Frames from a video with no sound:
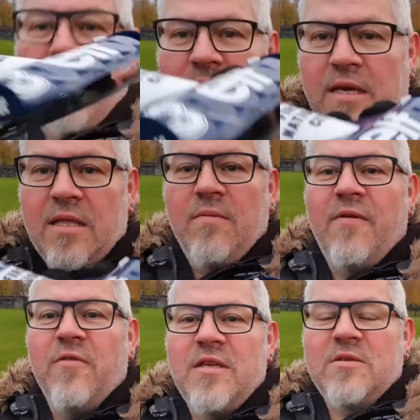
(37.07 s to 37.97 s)
the kit number
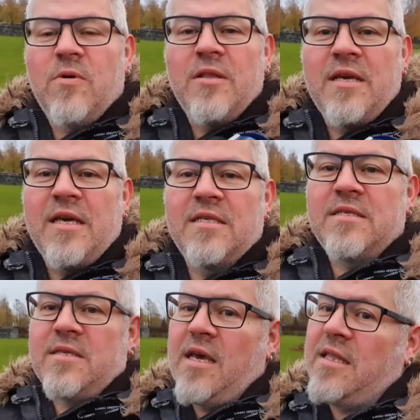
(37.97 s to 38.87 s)
for this one
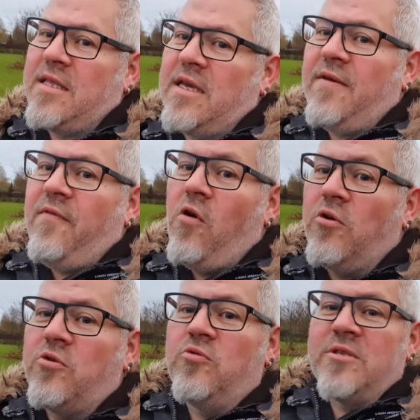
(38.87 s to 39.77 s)
is
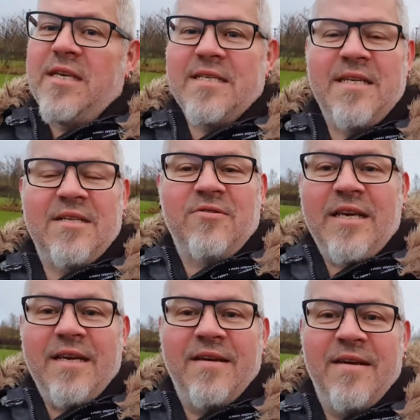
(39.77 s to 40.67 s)
84263.